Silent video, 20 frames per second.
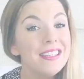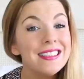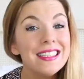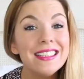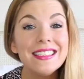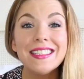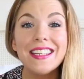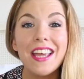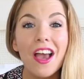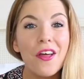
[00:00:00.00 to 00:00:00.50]
this
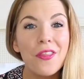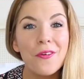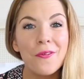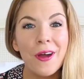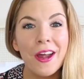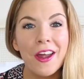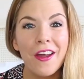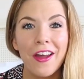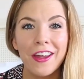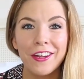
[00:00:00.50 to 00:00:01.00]
is the other
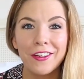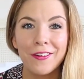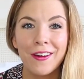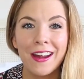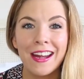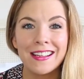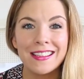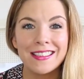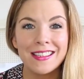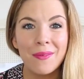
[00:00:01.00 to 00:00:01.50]
way I
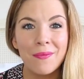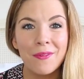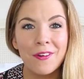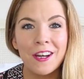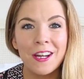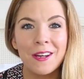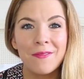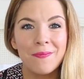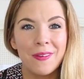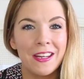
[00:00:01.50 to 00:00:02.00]
create
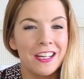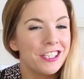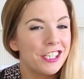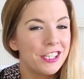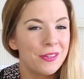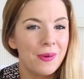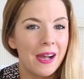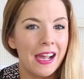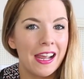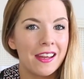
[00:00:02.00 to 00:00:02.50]
summery
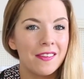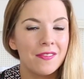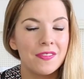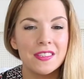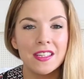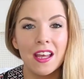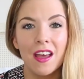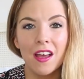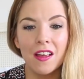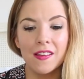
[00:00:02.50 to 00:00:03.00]
beachy
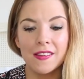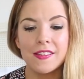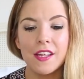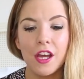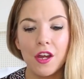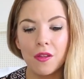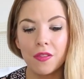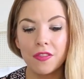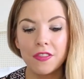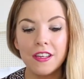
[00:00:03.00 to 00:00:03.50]
waves.
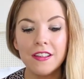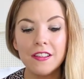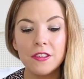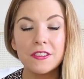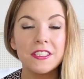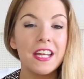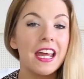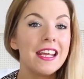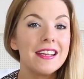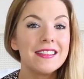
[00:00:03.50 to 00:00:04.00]
So
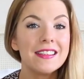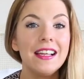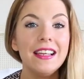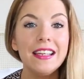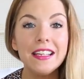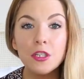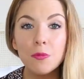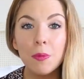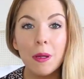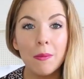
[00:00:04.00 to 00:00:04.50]
this takes a
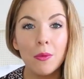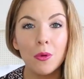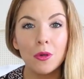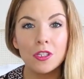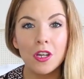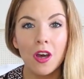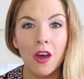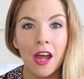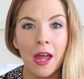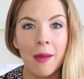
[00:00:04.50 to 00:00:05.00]
little bit more
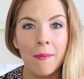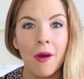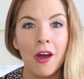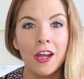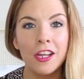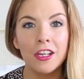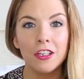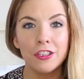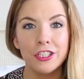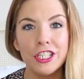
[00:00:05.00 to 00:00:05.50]
time.
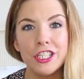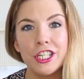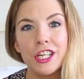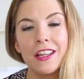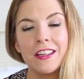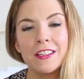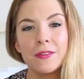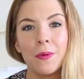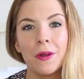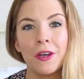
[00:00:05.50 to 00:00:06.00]
I usually do
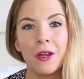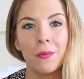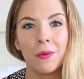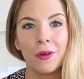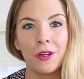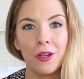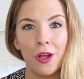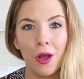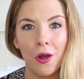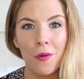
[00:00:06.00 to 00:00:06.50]
this when I
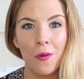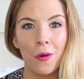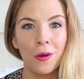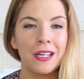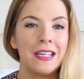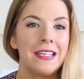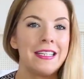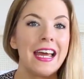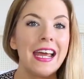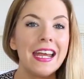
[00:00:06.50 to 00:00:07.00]
want to go
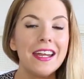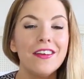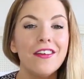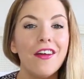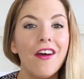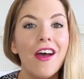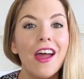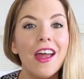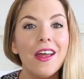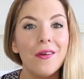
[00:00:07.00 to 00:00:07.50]
on a date
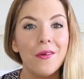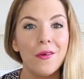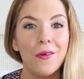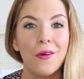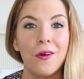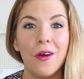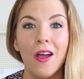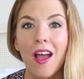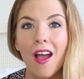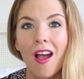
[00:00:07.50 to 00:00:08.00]
night,
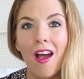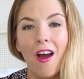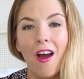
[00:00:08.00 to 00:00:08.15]
or